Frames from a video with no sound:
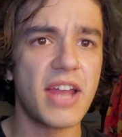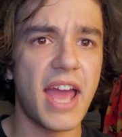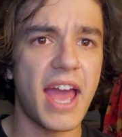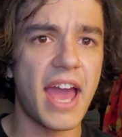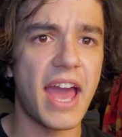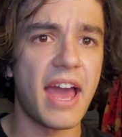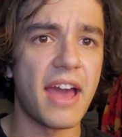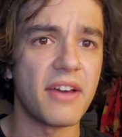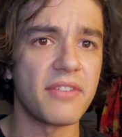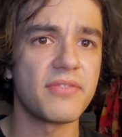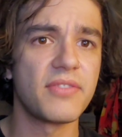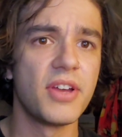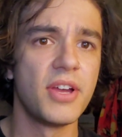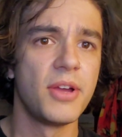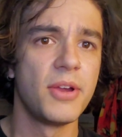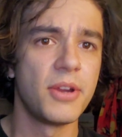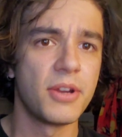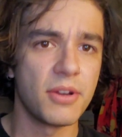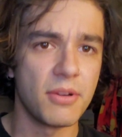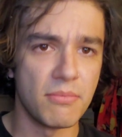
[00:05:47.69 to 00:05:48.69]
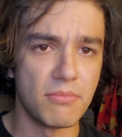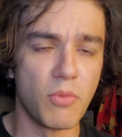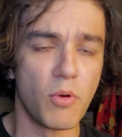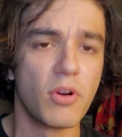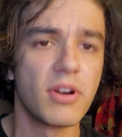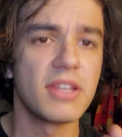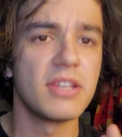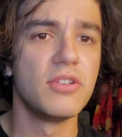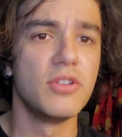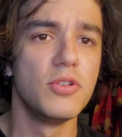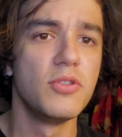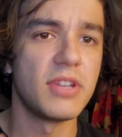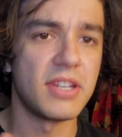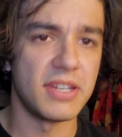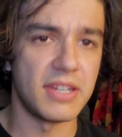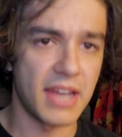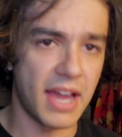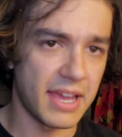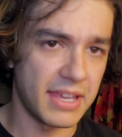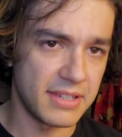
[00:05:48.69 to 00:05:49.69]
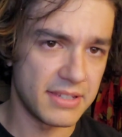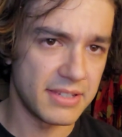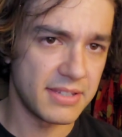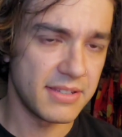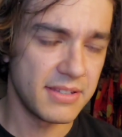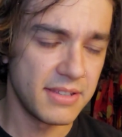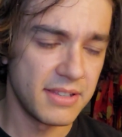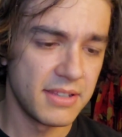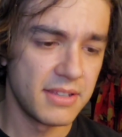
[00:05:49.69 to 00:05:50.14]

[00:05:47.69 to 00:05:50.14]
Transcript: half, morning, noon, and night.